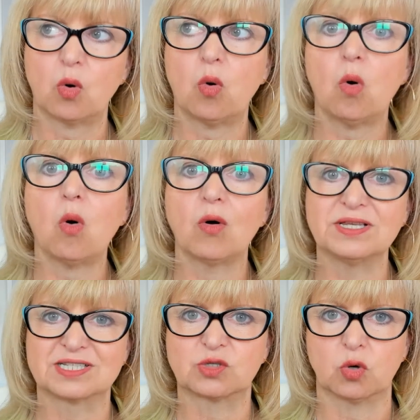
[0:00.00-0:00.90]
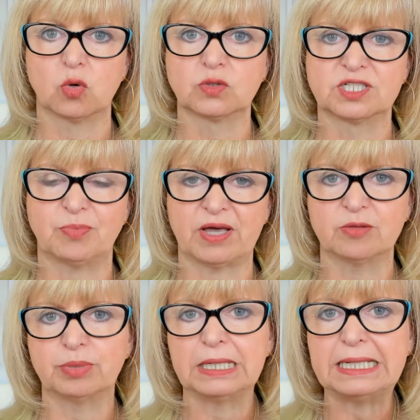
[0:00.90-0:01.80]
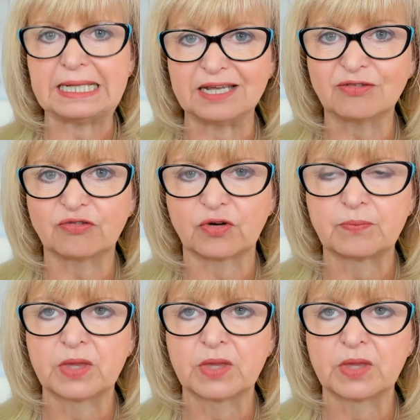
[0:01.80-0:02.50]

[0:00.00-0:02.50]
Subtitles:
or is caused by the belief